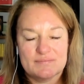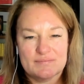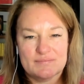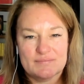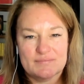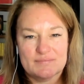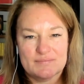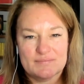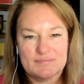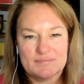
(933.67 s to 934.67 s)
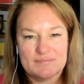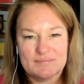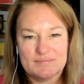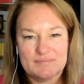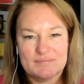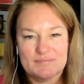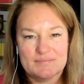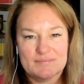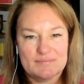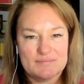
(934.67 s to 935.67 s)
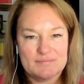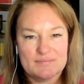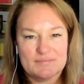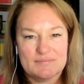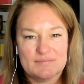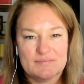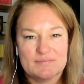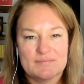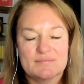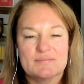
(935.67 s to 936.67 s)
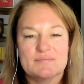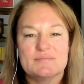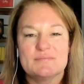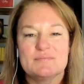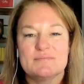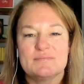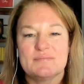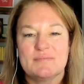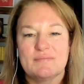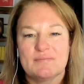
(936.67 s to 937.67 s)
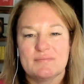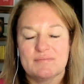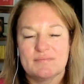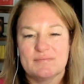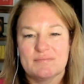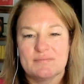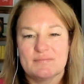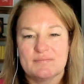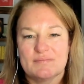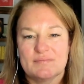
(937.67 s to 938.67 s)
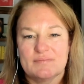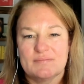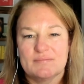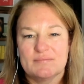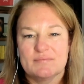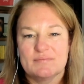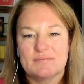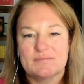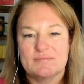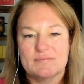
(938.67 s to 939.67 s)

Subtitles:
(silent)